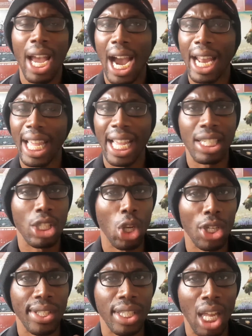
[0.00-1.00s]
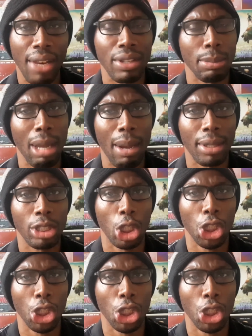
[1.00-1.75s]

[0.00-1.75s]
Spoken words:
And it has lost none of its power to